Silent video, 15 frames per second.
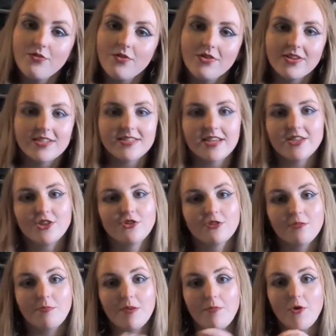I'm going to say toodle
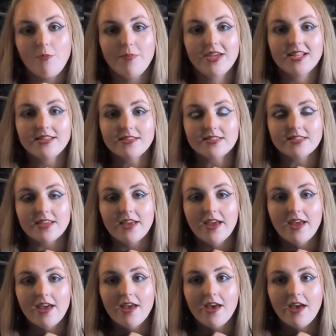pip old beans,
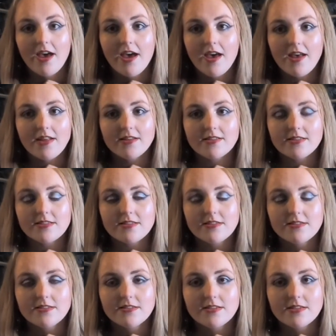and
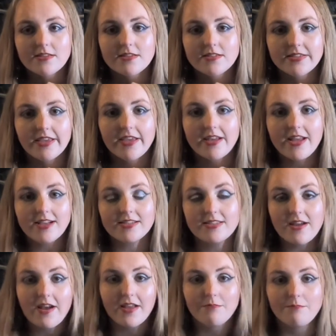see you next
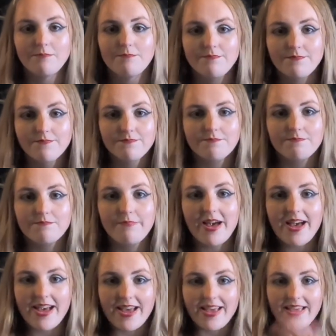time.
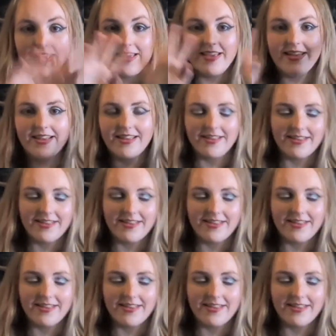Bye!